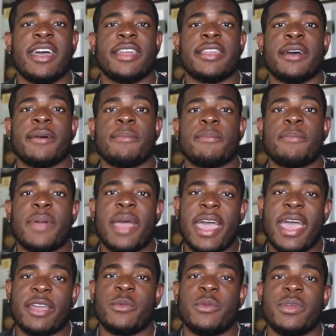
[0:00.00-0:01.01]
and I'm
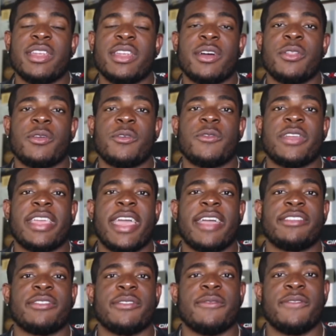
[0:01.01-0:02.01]
back with another
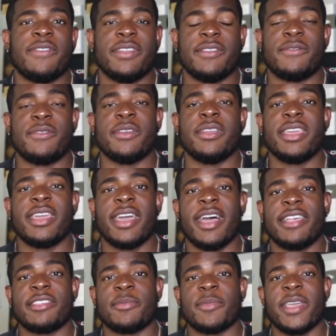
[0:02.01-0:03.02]
reaction video for you
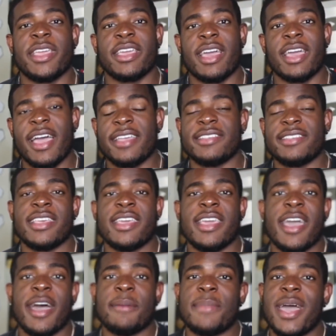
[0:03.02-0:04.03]
guys, man. Guys,
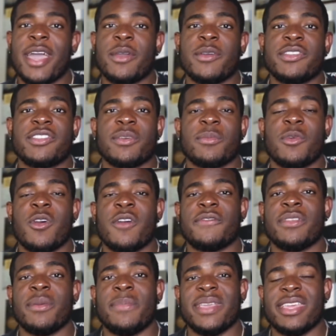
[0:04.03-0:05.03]
I'm back with some more of
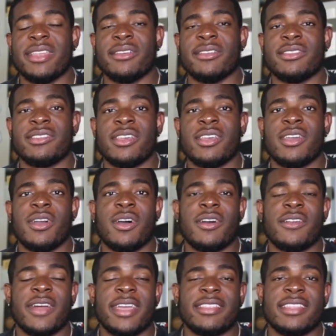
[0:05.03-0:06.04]
the Beatles.
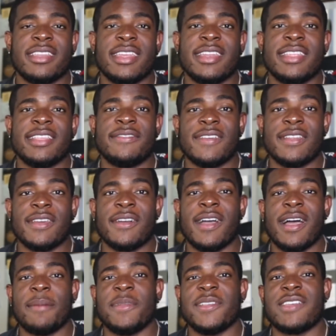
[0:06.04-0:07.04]
Alright, today in this video,
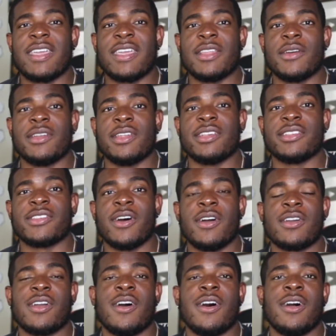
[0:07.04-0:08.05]
I've been checking out their song
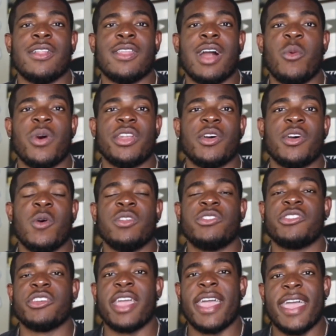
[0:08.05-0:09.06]
called I Want to Hold
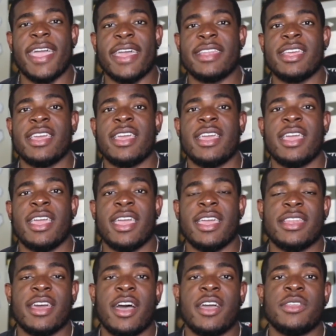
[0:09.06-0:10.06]
Your Hand,
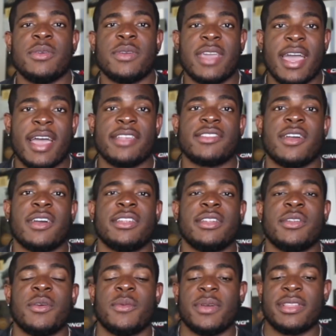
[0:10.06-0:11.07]
and uh, you guys already
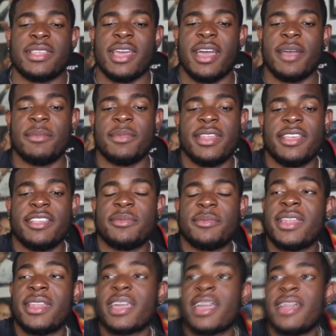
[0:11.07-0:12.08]
know what time it is,
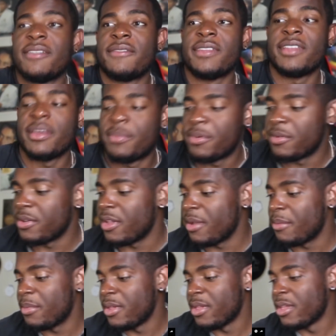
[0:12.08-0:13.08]
man. I got the video pulled
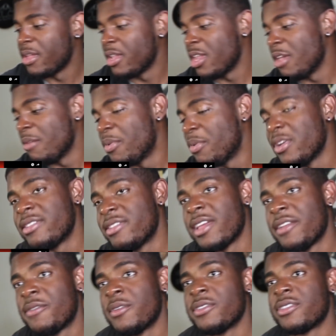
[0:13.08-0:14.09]
up and put his
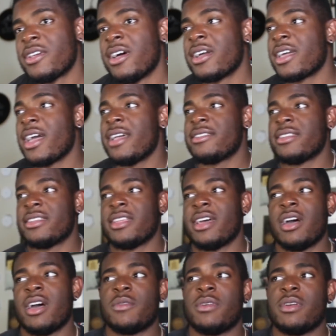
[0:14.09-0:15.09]
headphones on, guys, and I'm